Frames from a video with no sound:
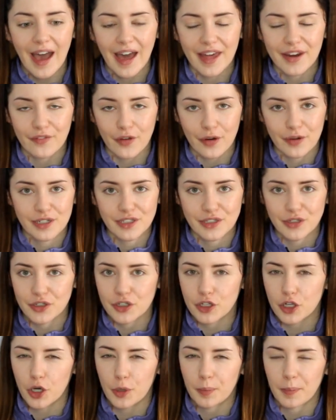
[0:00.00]
And I've already done
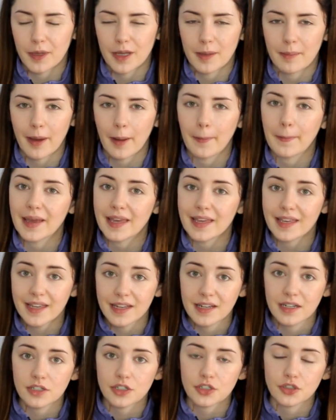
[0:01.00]
a couple about my
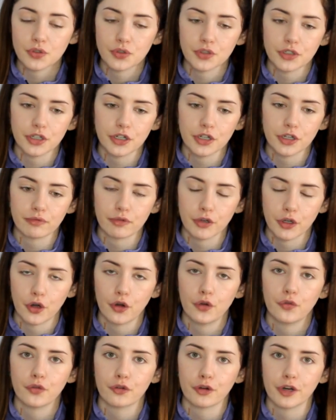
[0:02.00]
eating disorder
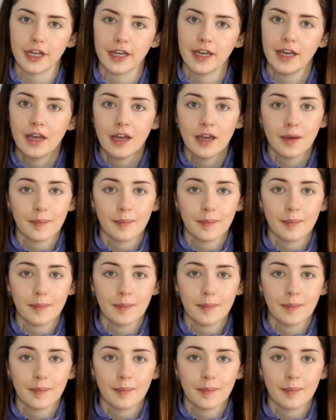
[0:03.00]
recovery,